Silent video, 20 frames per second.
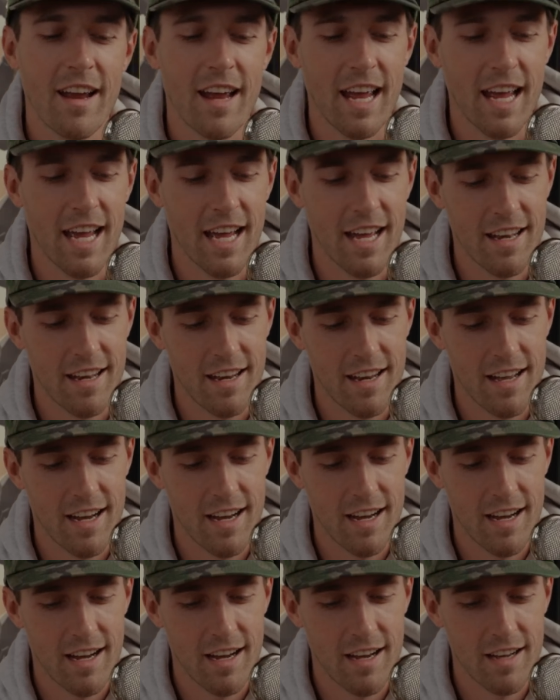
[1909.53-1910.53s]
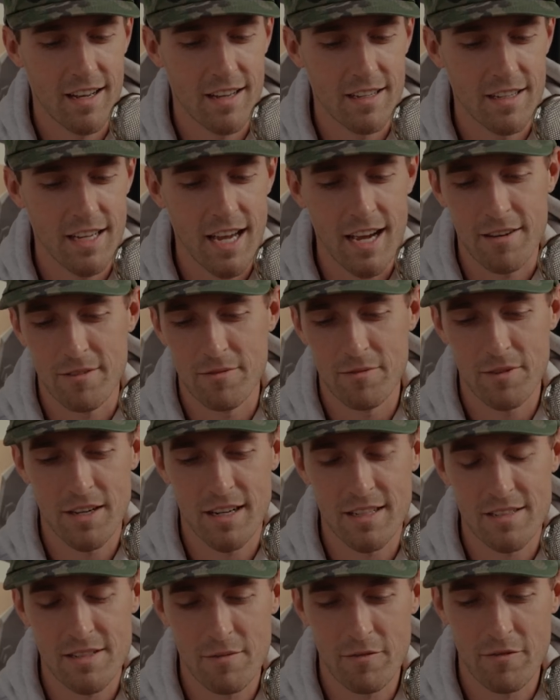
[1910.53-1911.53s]
And yeah, we
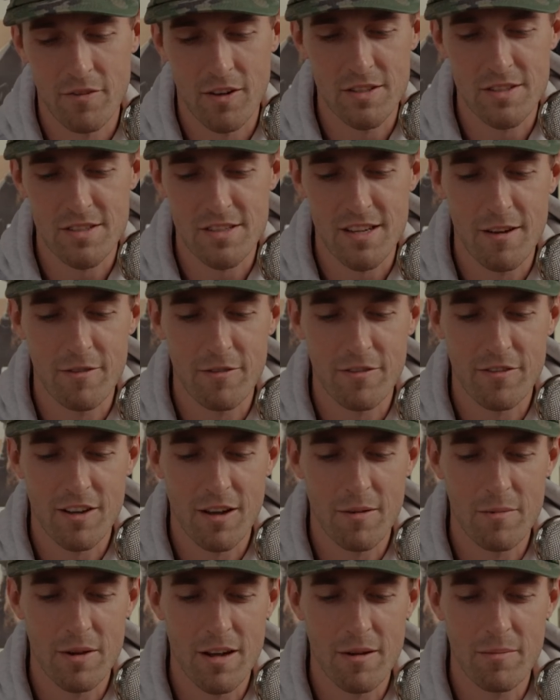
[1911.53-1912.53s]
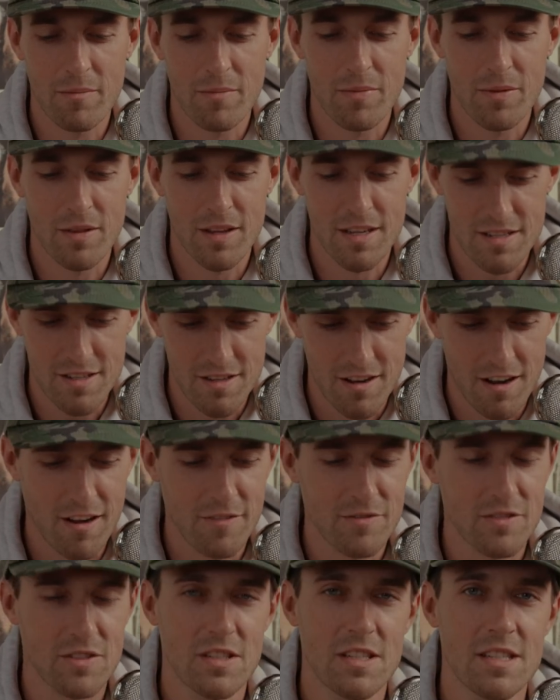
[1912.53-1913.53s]
got some fun stuff coming up this
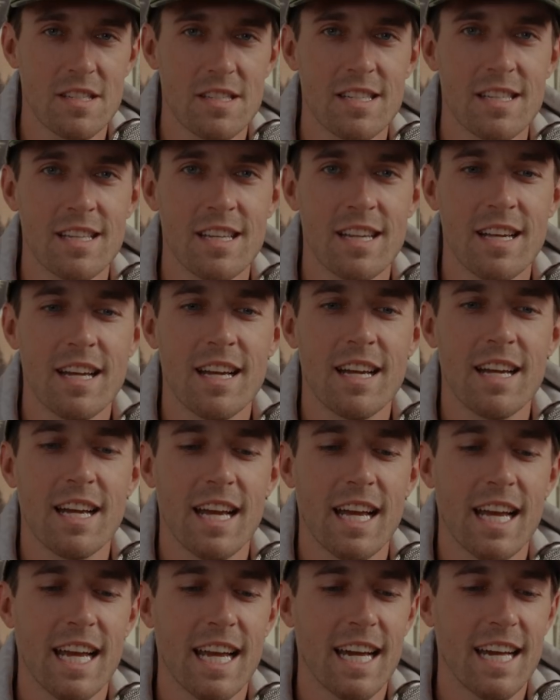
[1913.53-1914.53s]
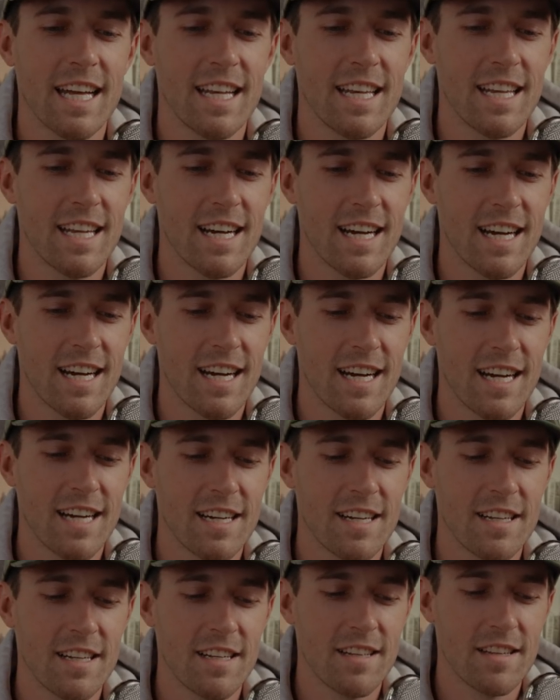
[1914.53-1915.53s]
off season, and
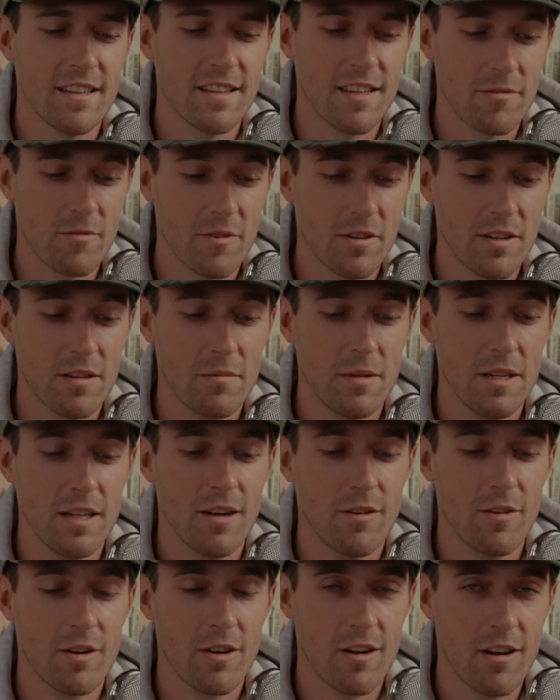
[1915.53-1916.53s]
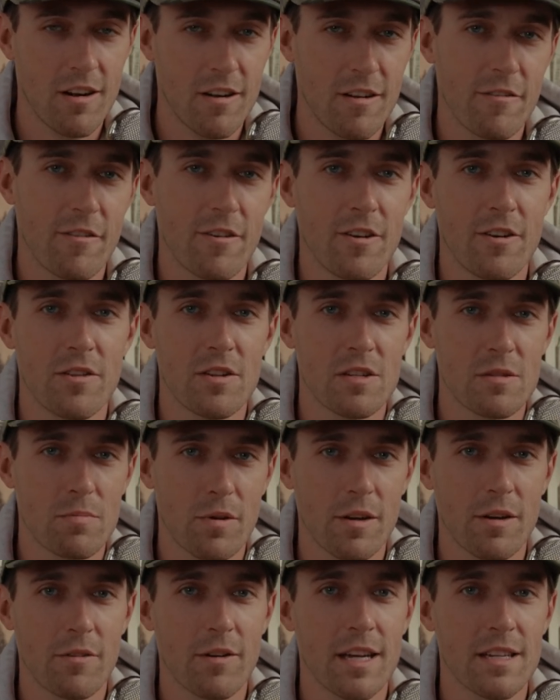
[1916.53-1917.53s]
then we're going to be going hard for the
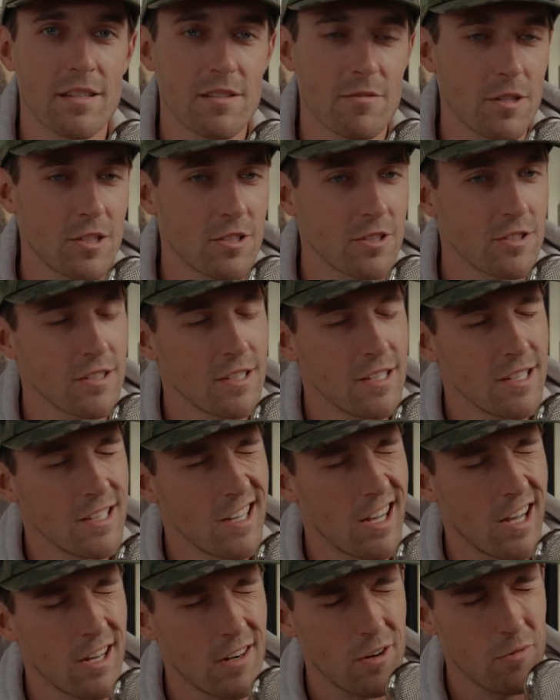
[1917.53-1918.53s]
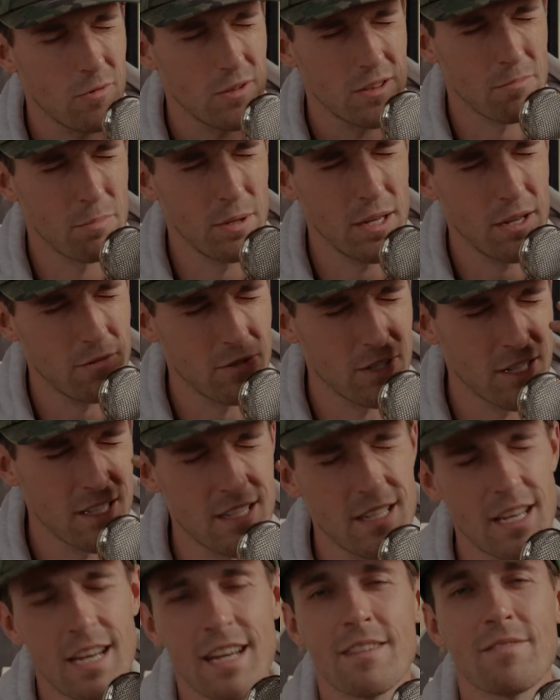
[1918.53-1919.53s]
spring race, which I don't know what the peak one
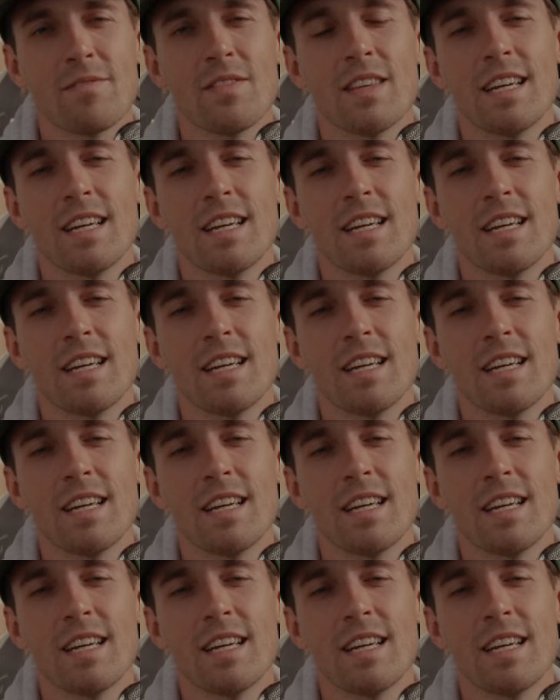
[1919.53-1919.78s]
is yet,